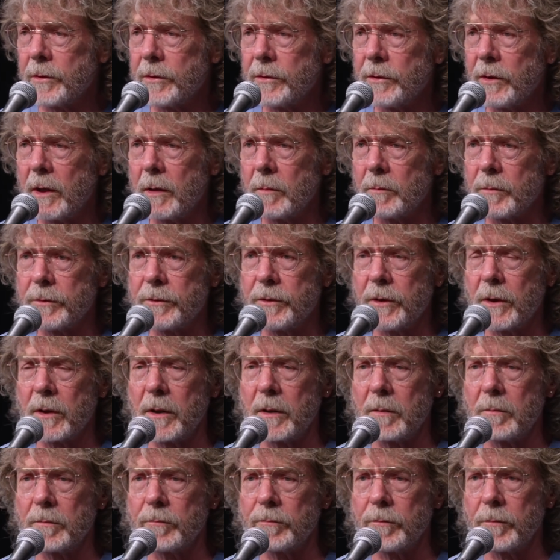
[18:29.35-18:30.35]
His name was
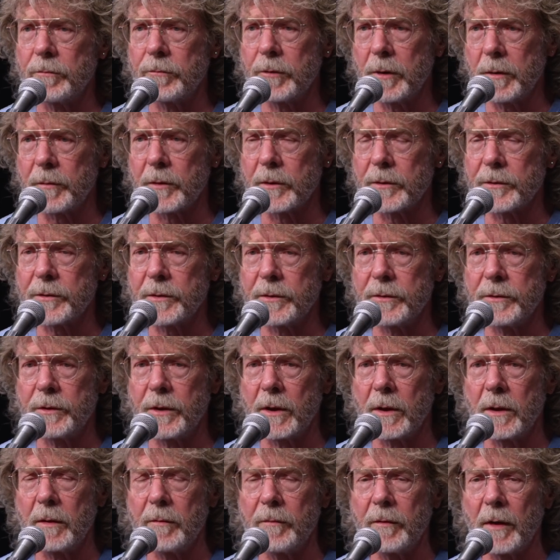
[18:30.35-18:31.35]
Jerry Rivers, and
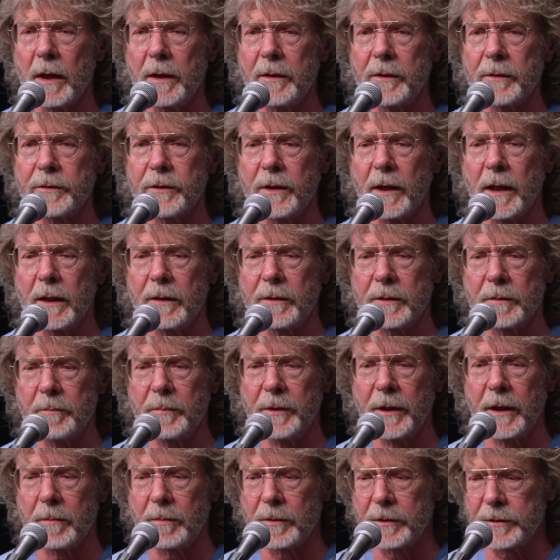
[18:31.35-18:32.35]
Jerry invited us down to
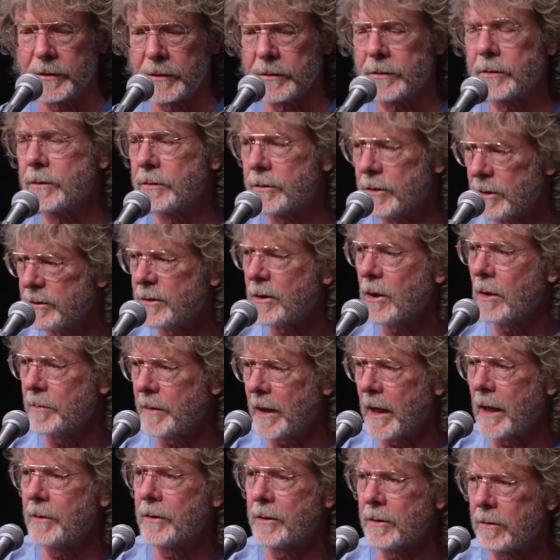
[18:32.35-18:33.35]
be able to just come
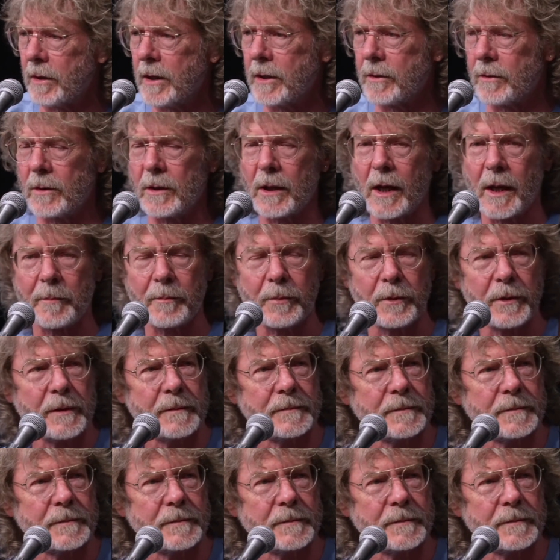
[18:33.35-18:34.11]
down to the Grand Ole Opry,